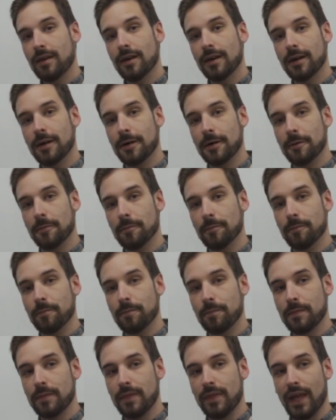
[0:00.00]

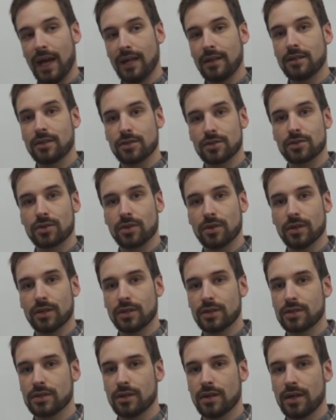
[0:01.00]
That controller.
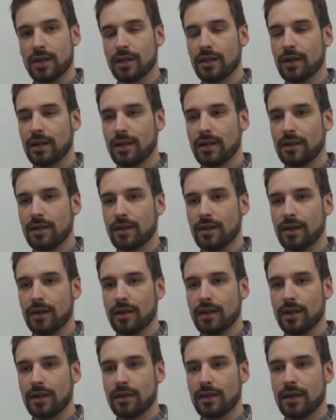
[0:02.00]
So I
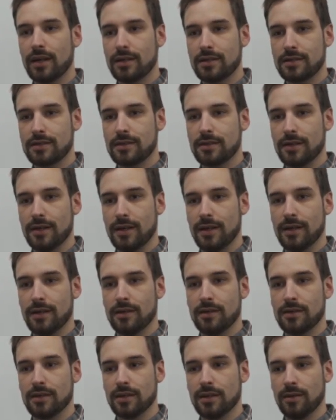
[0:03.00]
like that,
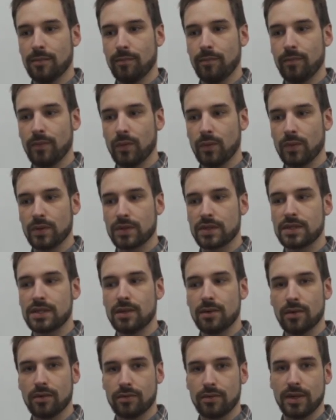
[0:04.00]
and we'll see
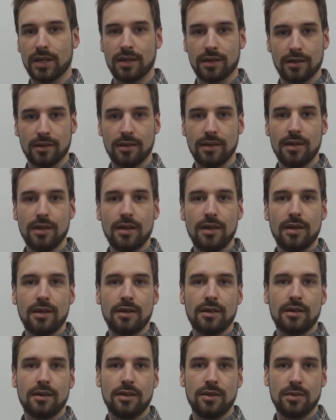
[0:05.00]
if we can
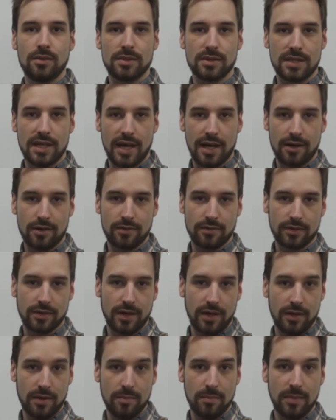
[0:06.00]
use that over
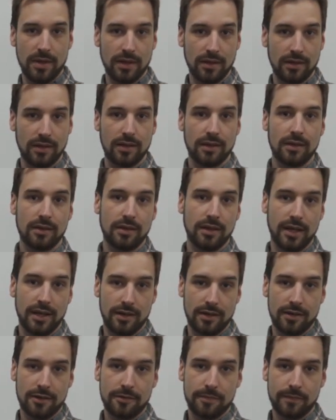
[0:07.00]
on the mill
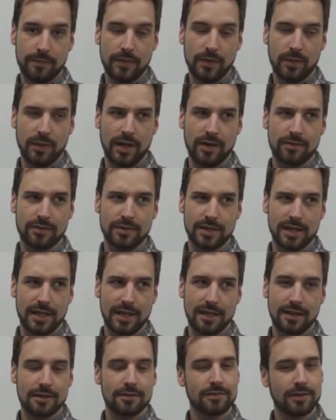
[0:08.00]
later, whenever I
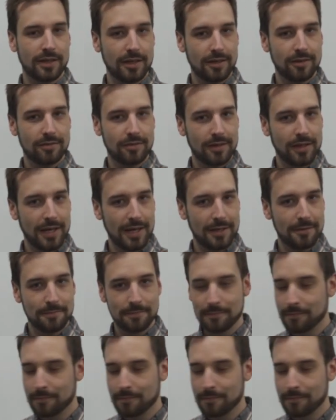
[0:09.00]
get the funding for that.